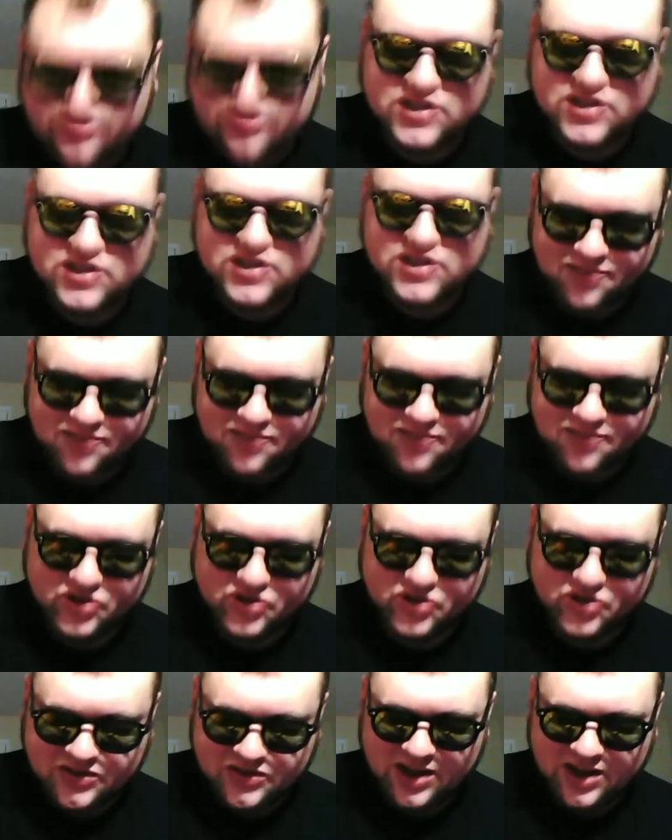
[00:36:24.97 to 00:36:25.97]
to the next person,
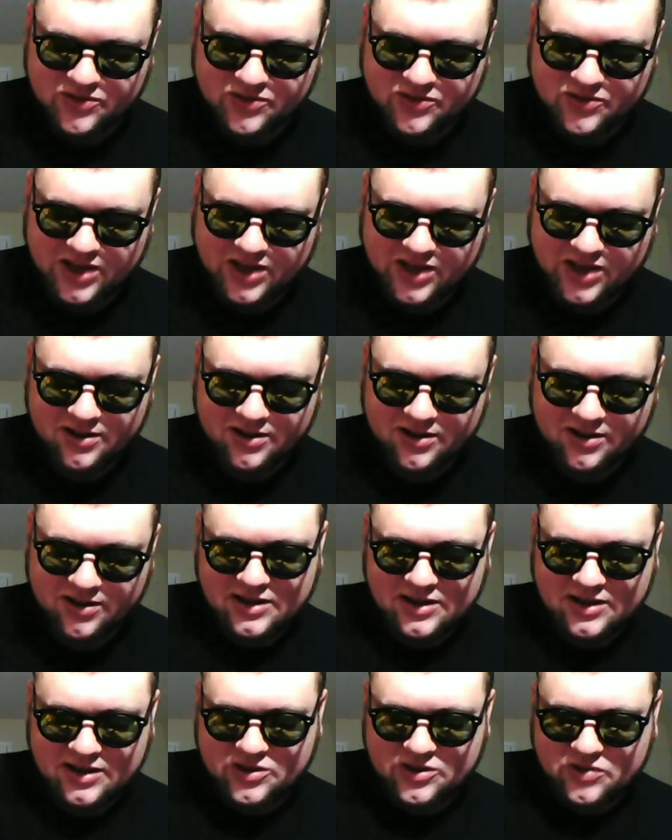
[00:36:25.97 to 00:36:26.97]
et cetera, et cetera.
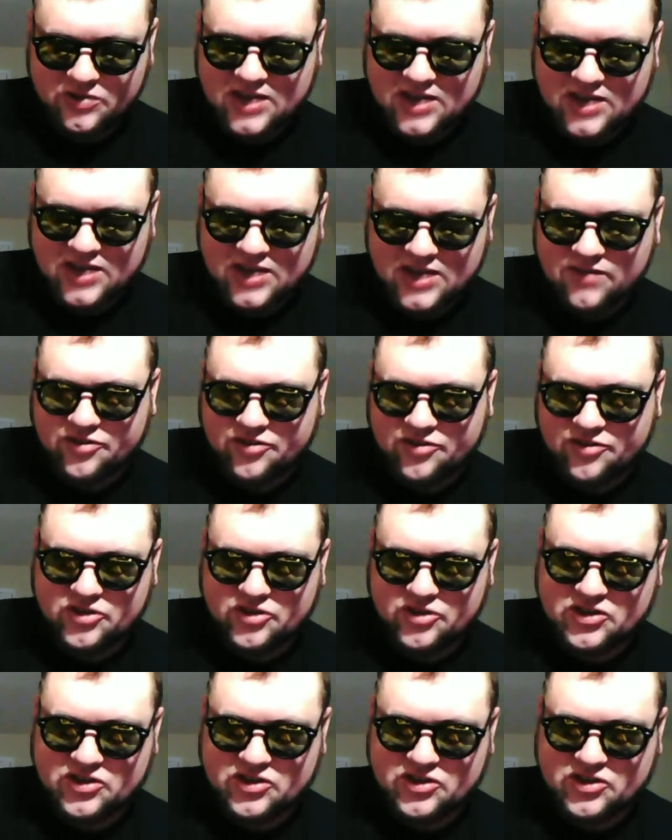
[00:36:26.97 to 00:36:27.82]
So instead of an interest